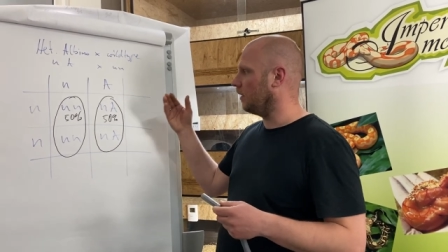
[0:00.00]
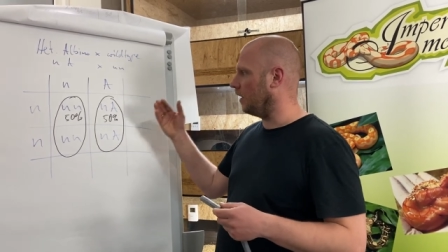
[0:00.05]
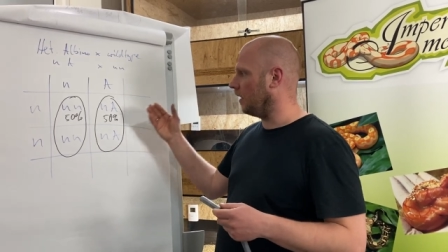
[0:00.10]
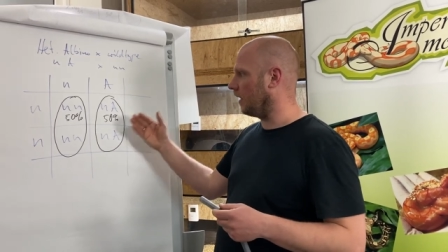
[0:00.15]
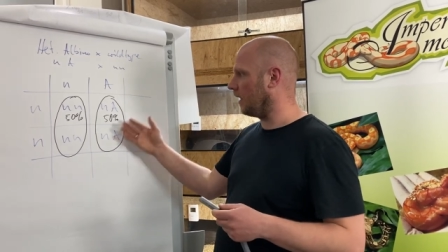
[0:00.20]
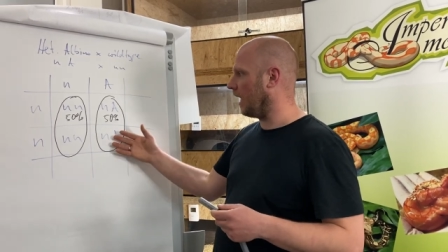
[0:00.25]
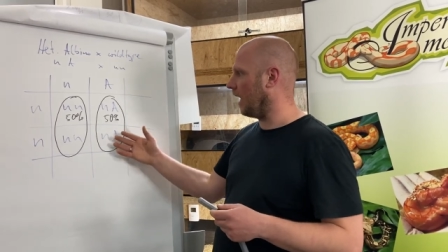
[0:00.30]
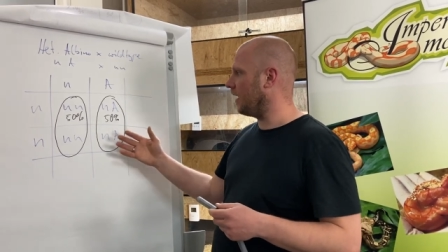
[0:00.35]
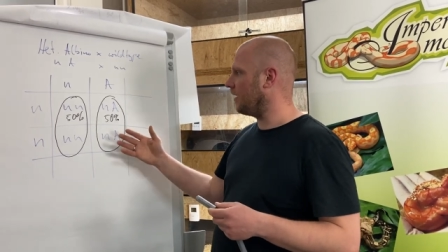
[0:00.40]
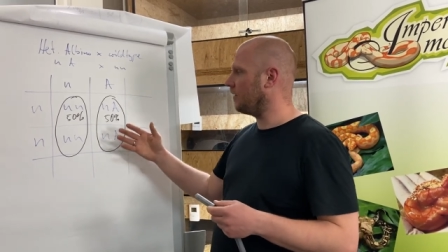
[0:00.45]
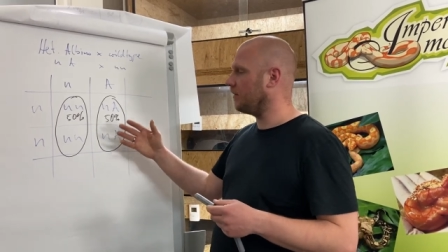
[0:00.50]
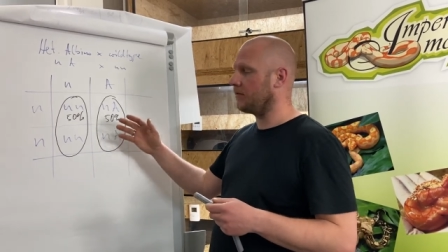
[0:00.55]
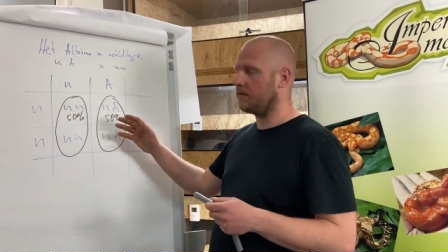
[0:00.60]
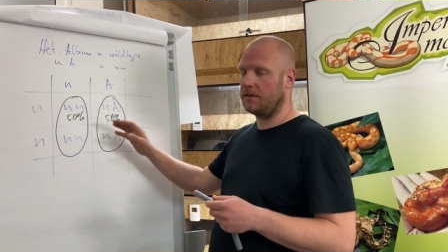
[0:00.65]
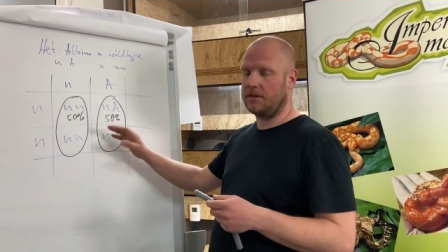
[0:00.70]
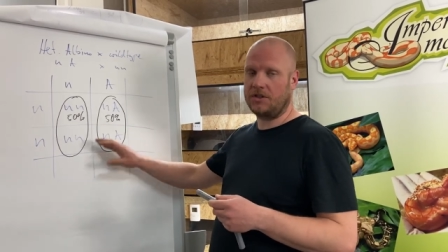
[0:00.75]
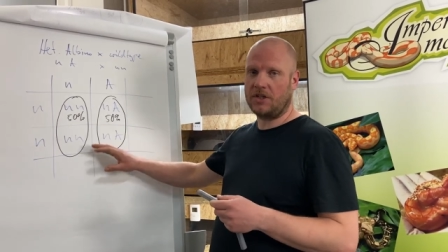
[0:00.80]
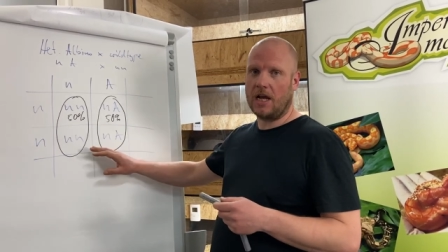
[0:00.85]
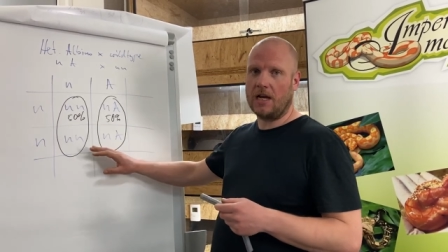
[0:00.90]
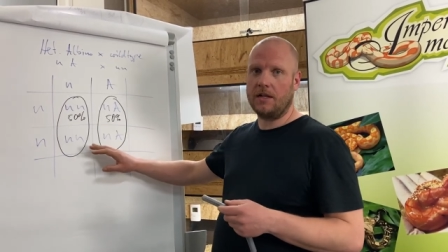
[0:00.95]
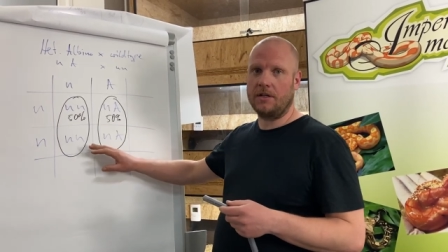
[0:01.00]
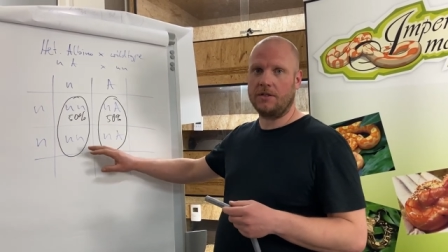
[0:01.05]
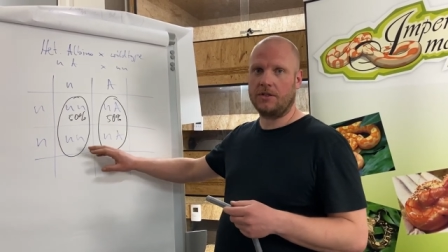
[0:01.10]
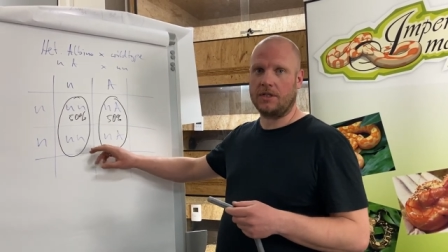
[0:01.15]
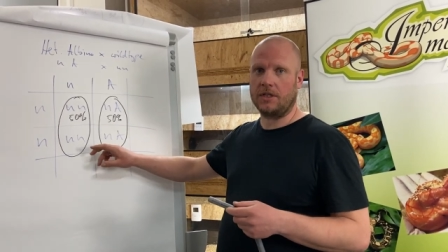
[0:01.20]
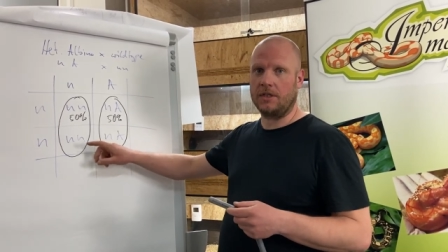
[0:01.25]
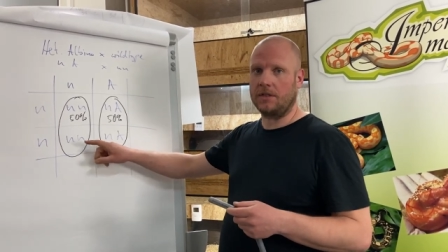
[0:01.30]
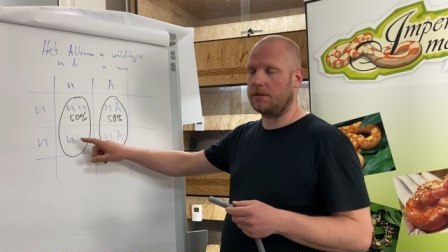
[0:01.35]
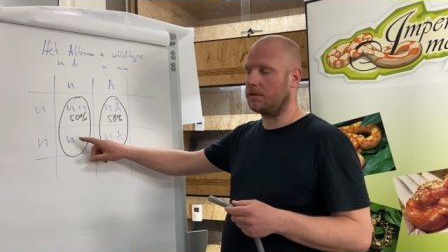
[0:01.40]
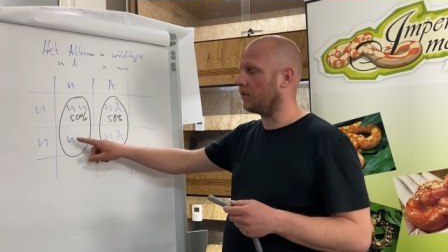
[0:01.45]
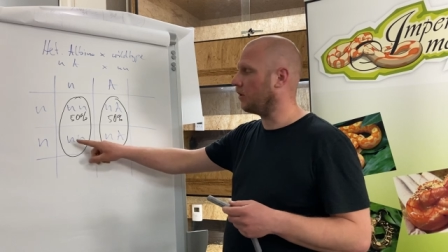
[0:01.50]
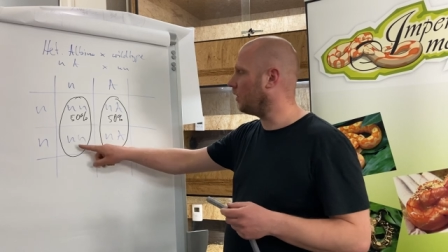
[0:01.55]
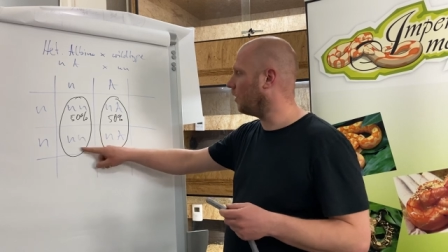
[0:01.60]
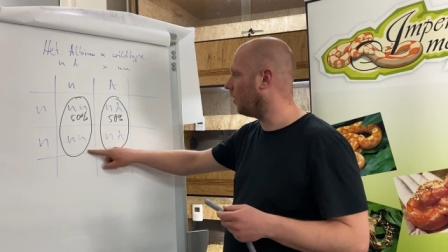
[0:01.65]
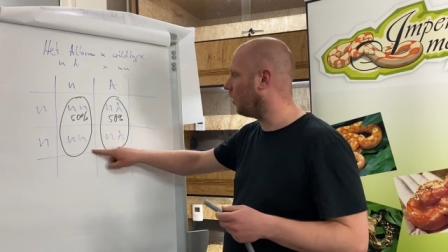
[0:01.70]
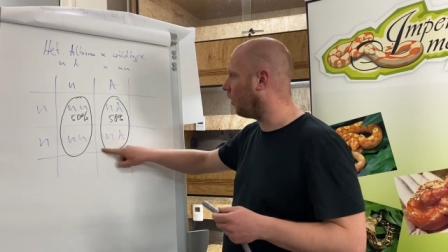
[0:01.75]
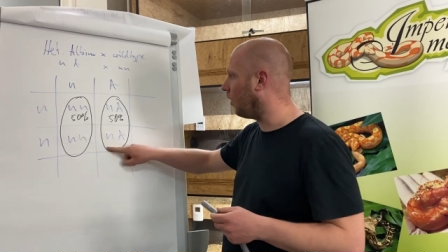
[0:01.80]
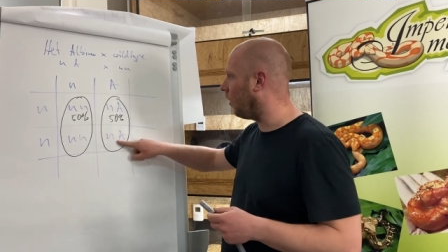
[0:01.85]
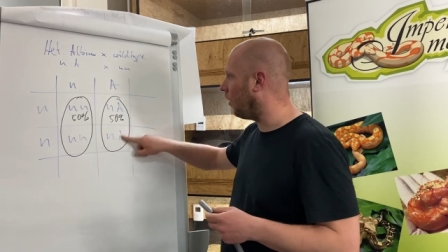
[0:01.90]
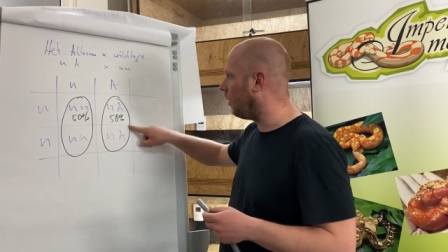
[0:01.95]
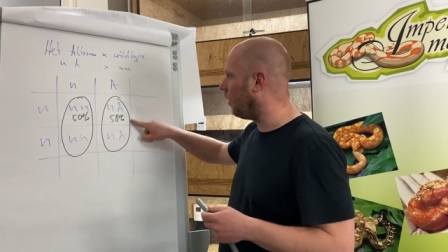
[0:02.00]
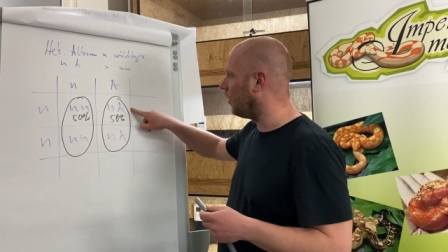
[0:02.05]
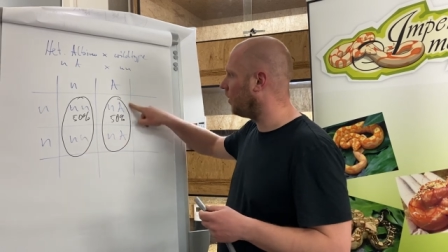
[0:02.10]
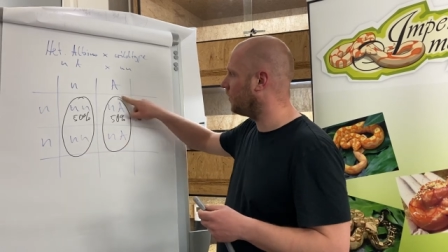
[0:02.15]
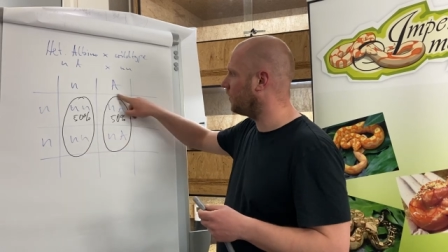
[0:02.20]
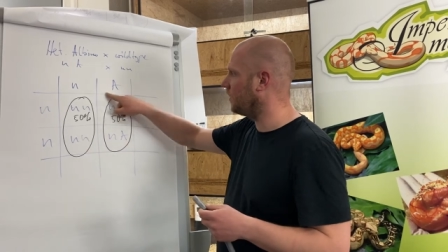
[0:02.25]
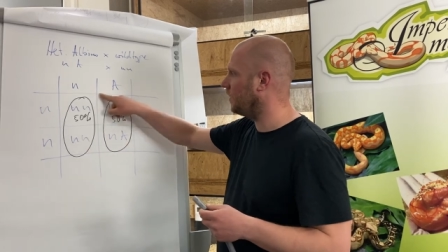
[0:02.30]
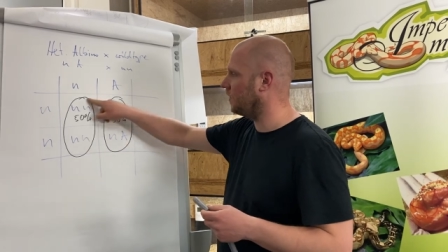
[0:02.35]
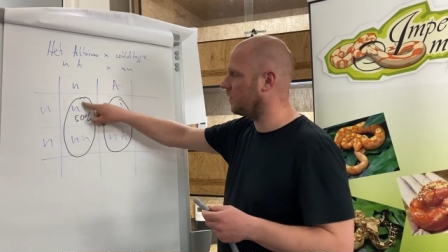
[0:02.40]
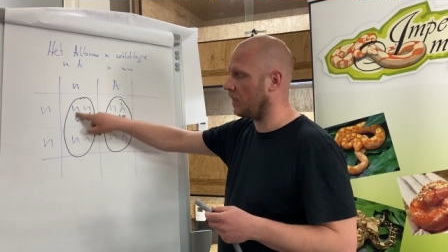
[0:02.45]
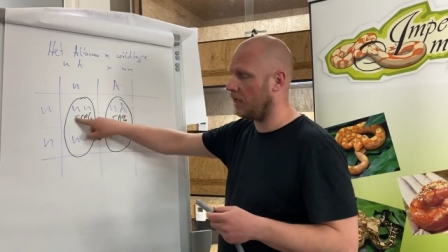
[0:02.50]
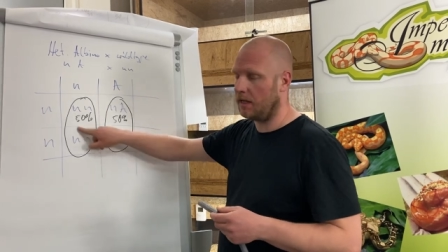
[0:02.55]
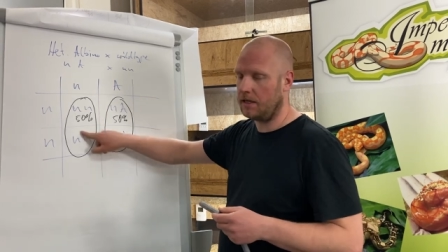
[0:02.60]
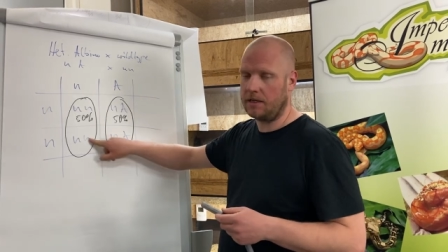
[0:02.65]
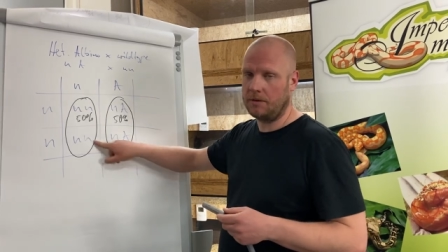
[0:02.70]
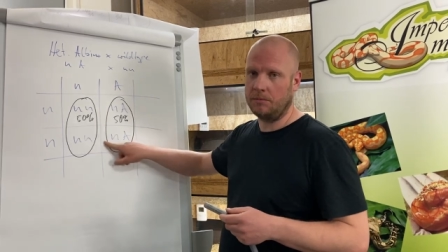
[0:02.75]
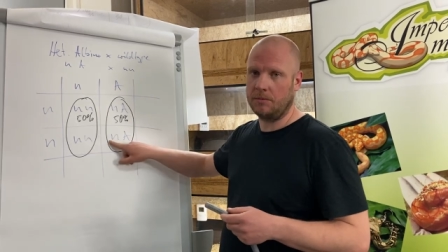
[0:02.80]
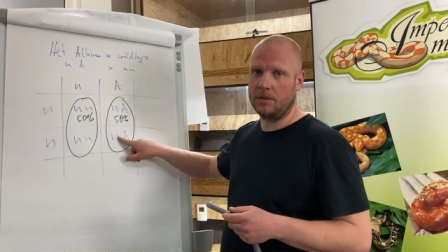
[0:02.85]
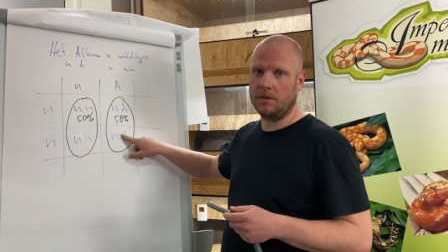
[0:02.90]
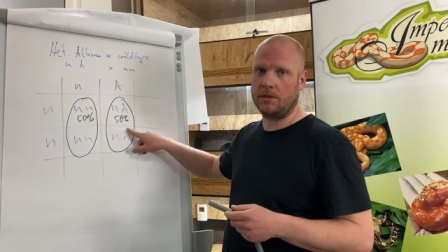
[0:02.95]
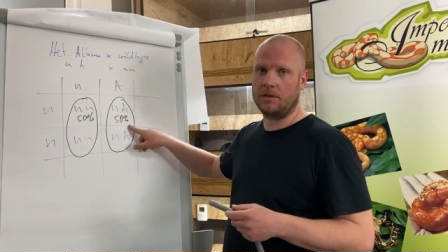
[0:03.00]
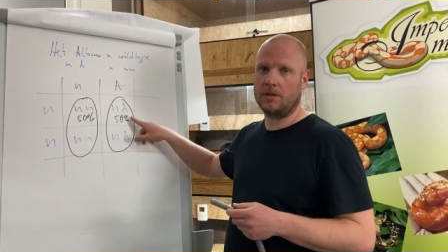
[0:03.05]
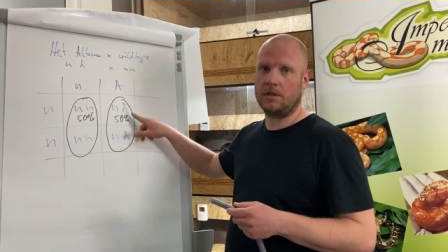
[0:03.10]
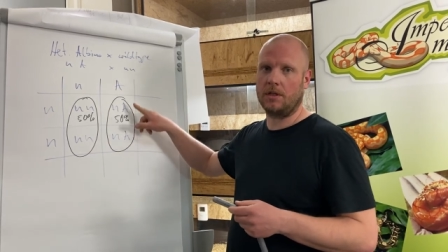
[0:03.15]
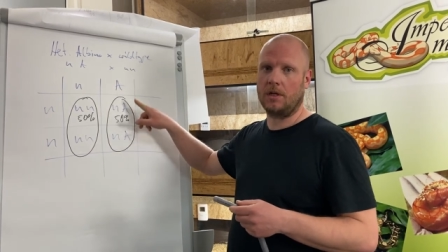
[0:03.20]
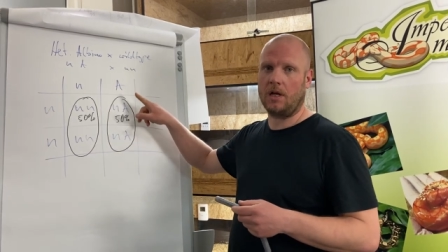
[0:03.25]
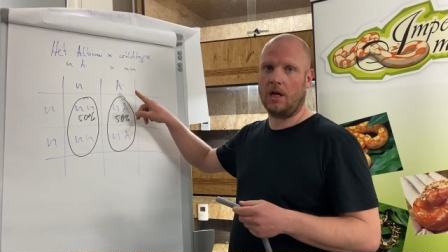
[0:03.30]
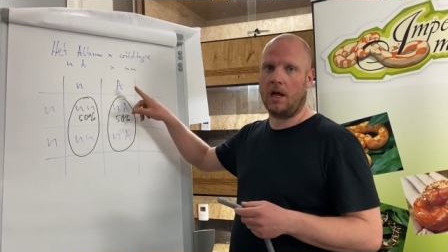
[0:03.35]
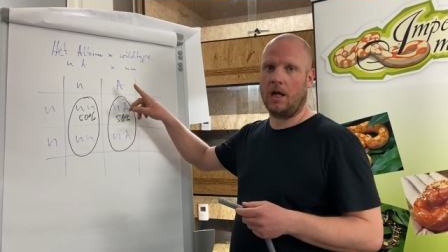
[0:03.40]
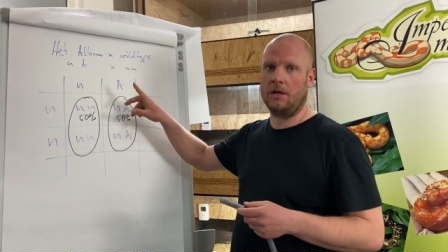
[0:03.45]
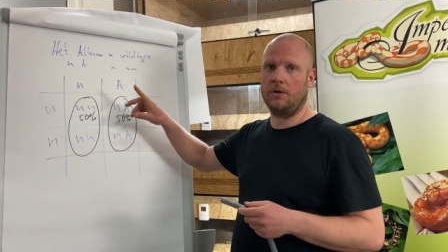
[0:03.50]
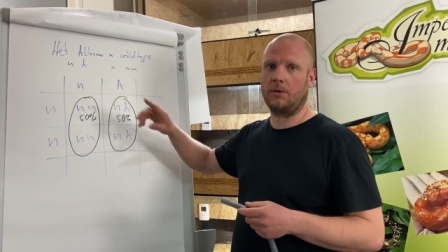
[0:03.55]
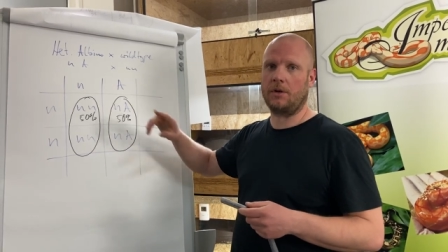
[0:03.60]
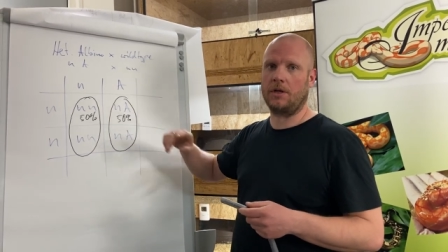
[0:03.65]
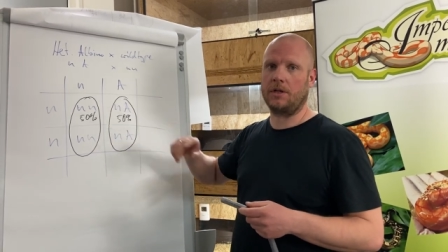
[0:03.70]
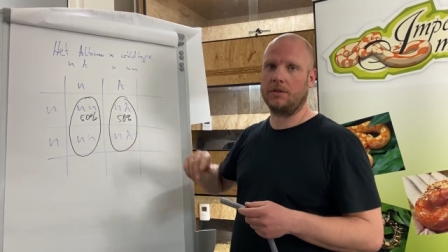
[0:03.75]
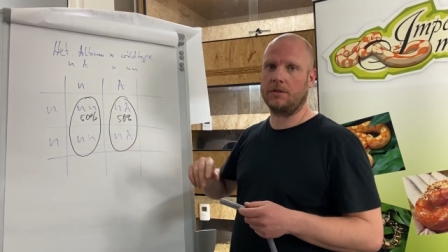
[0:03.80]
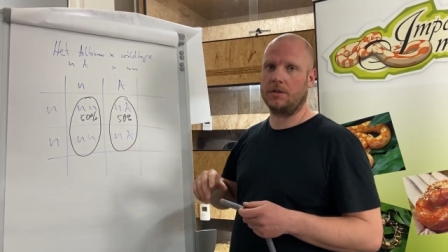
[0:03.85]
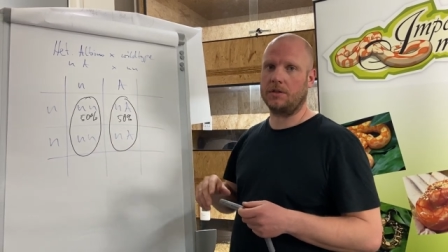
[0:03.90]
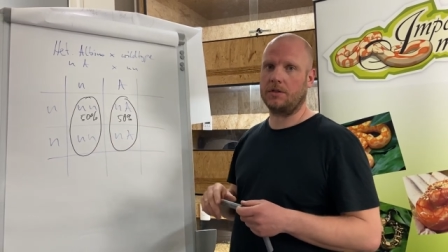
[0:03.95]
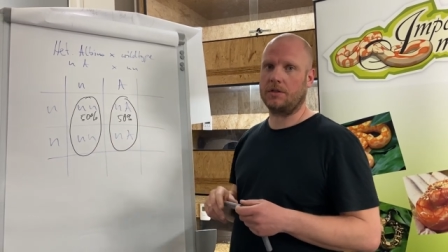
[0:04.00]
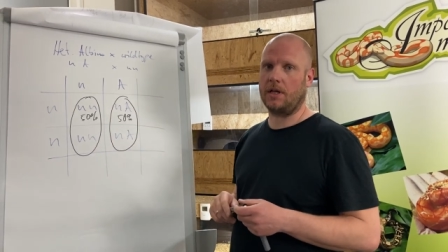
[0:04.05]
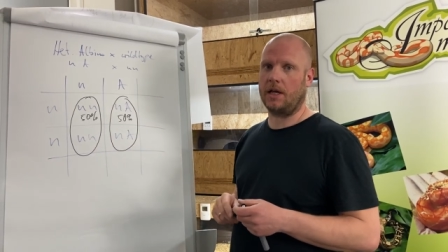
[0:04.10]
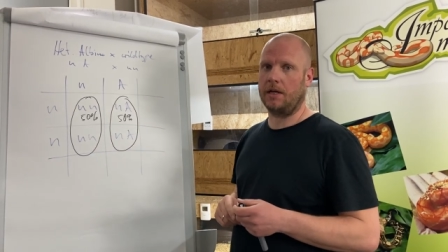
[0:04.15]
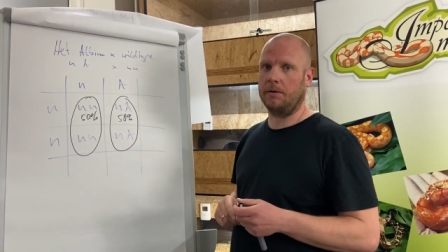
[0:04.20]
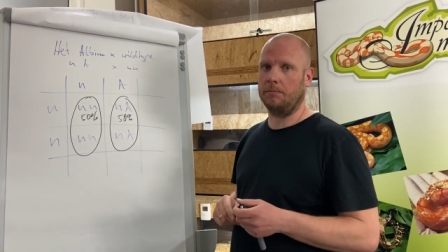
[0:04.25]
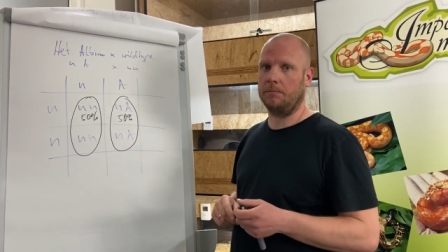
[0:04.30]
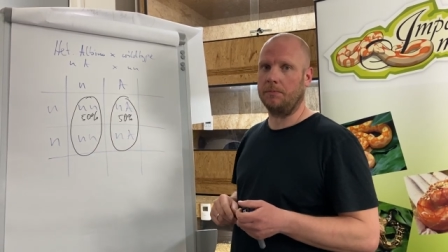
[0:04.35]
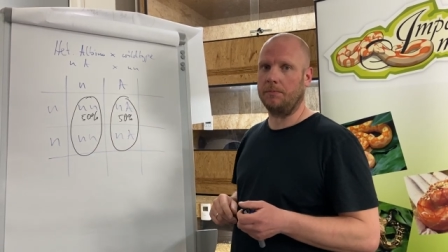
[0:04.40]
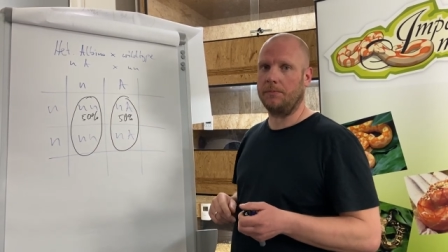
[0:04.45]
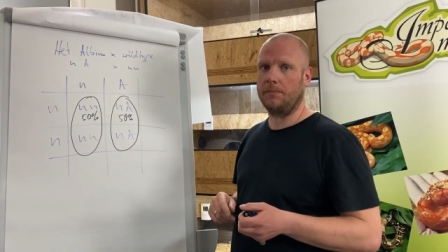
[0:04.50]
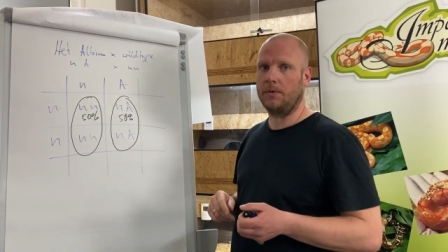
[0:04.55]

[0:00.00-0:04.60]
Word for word: Again, the challenge is all these animals are looking the same.